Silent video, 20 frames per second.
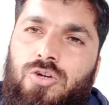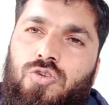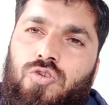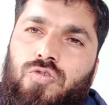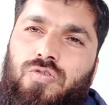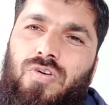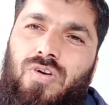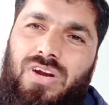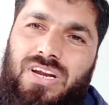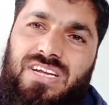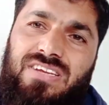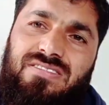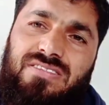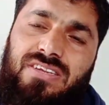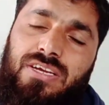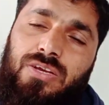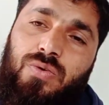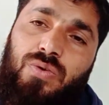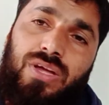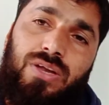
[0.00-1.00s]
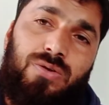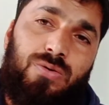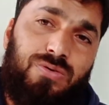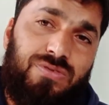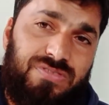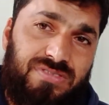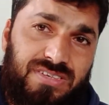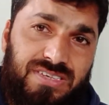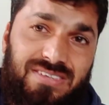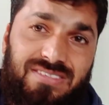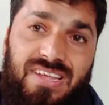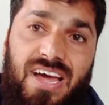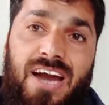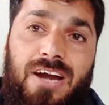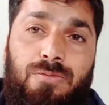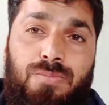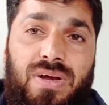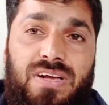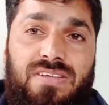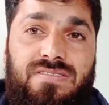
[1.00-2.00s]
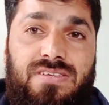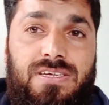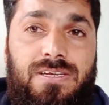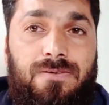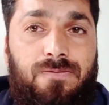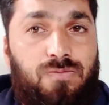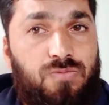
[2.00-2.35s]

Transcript: So for reasoning, you can use CSAT magazine,